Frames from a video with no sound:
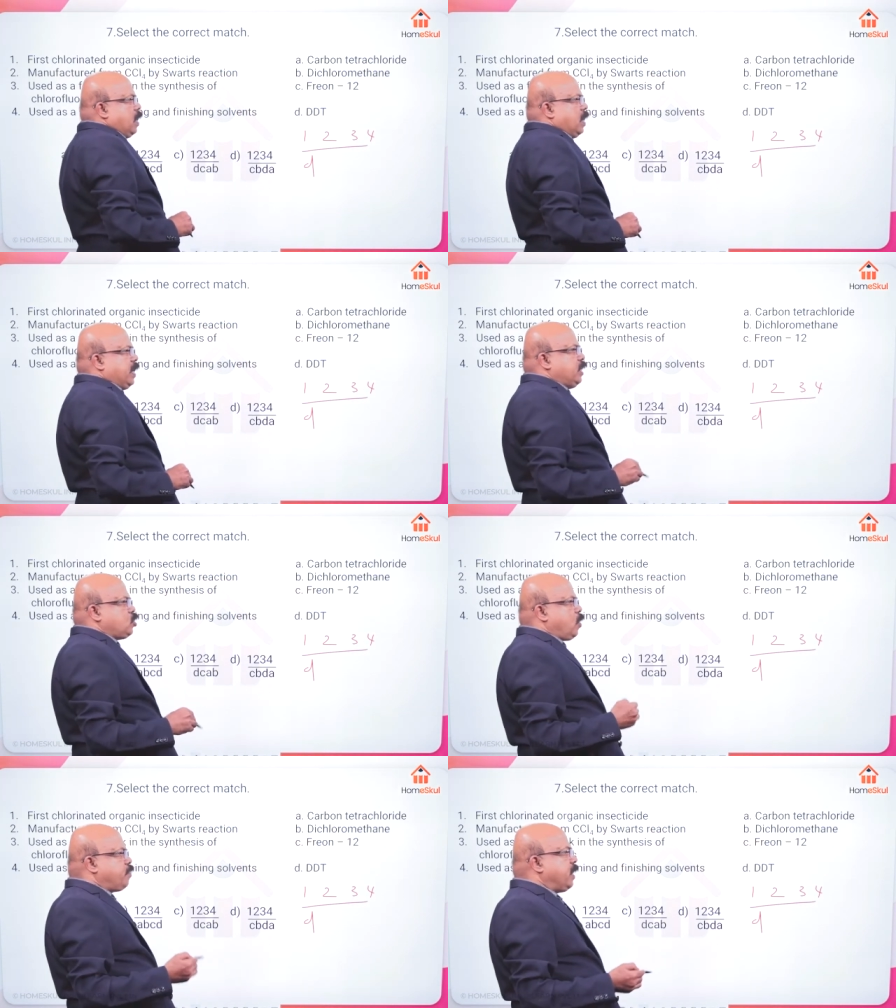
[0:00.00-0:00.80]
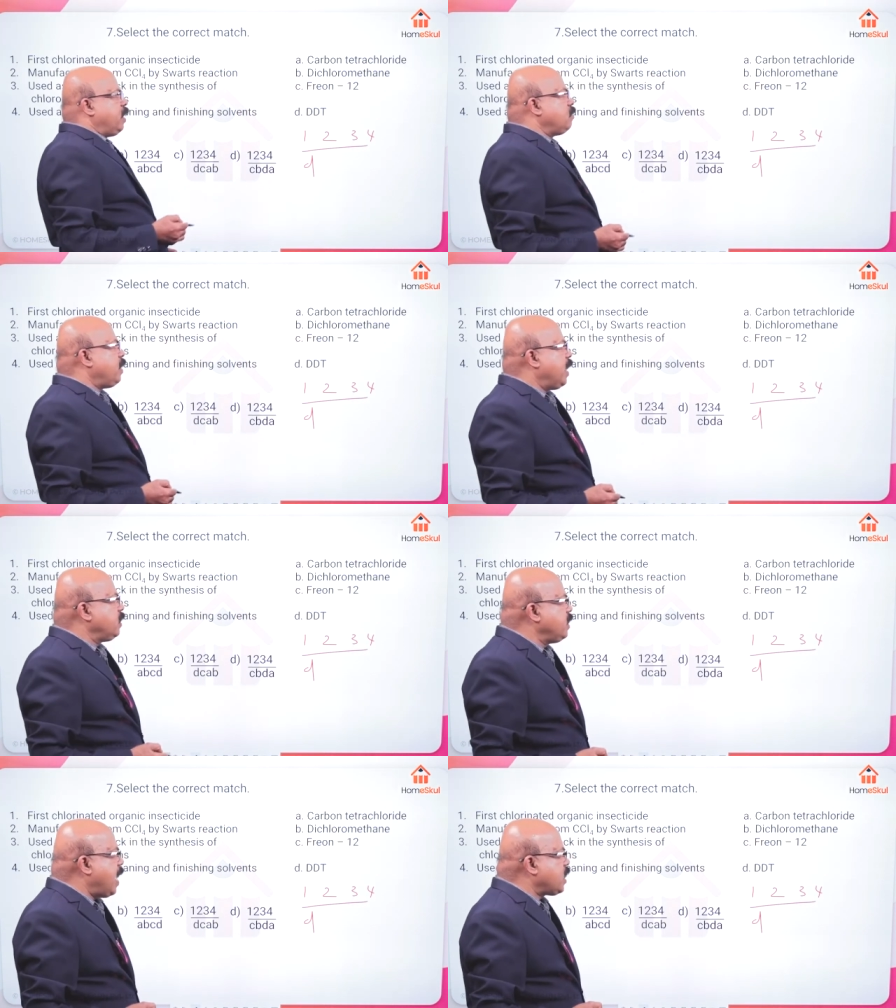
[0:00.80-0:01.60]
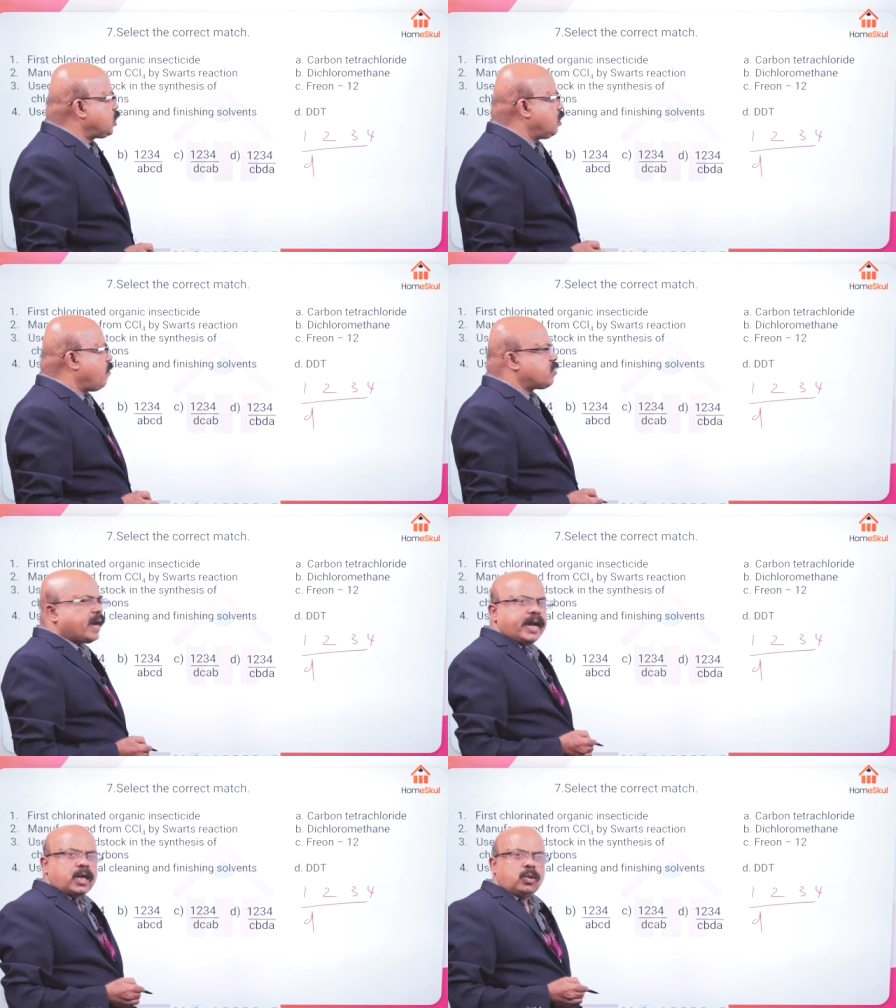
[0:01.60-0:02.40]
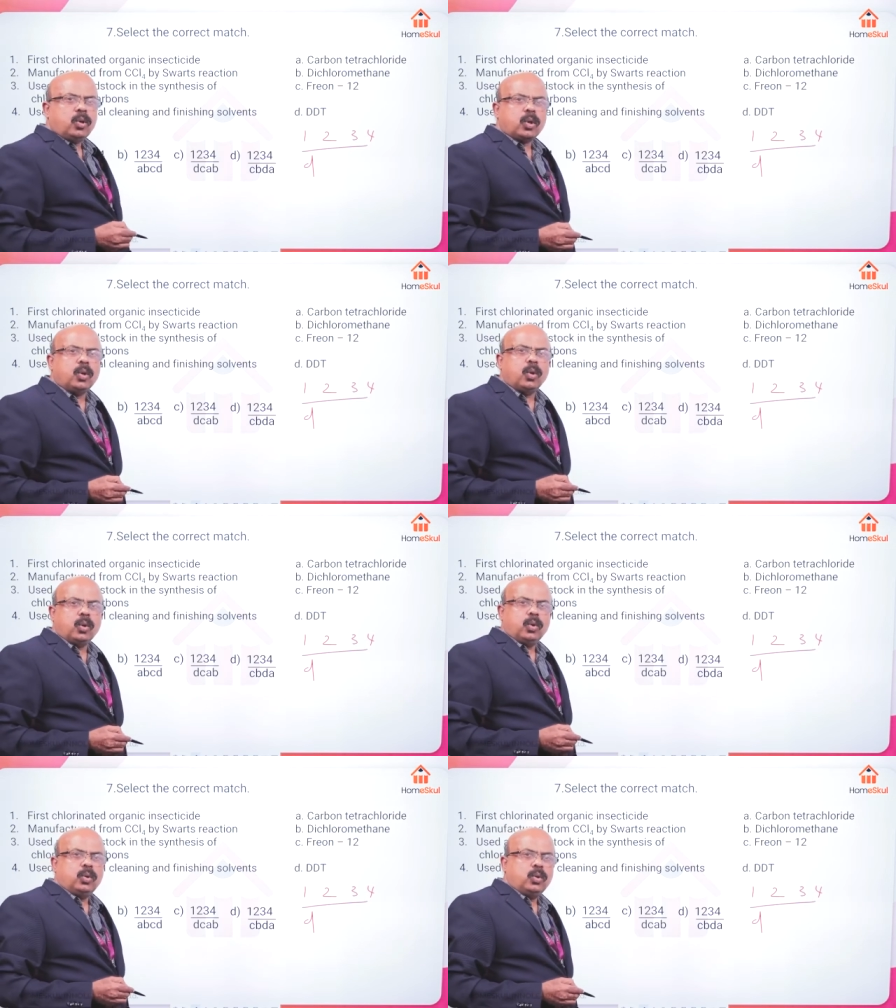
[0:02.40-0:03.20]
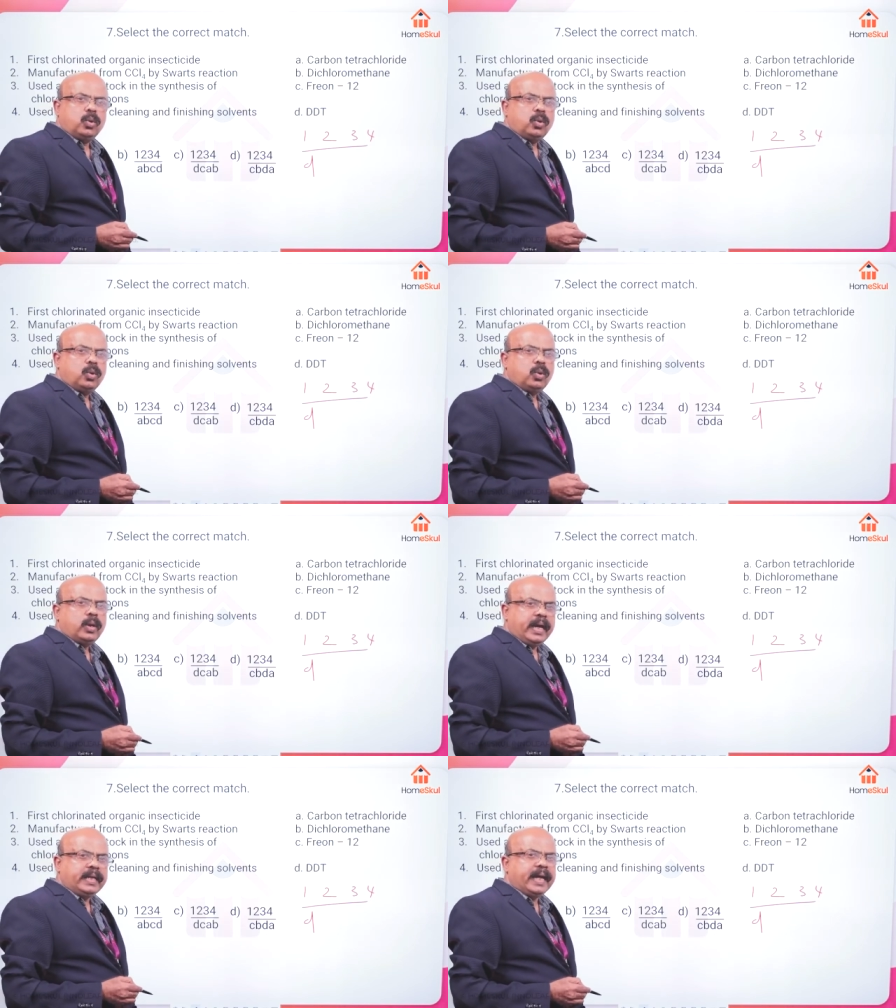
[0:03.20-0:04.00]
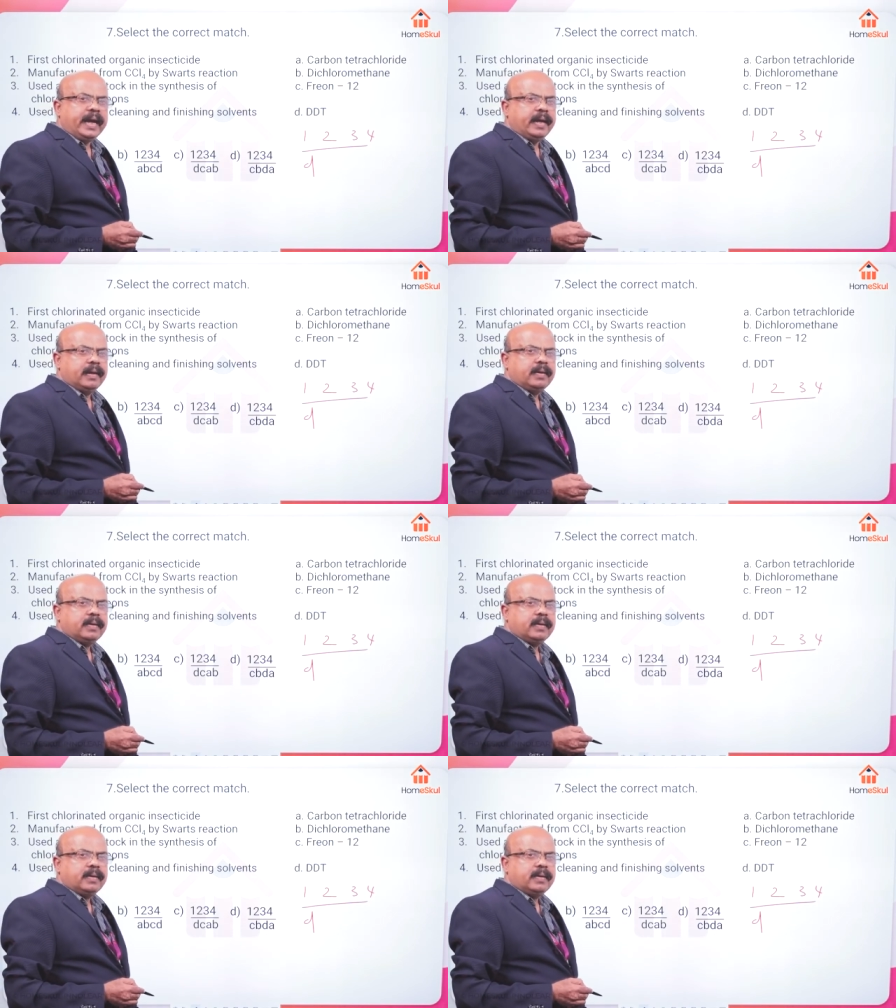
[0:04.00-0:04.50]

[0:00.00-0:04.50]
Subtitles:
It is obtained by the action of trichloroethane,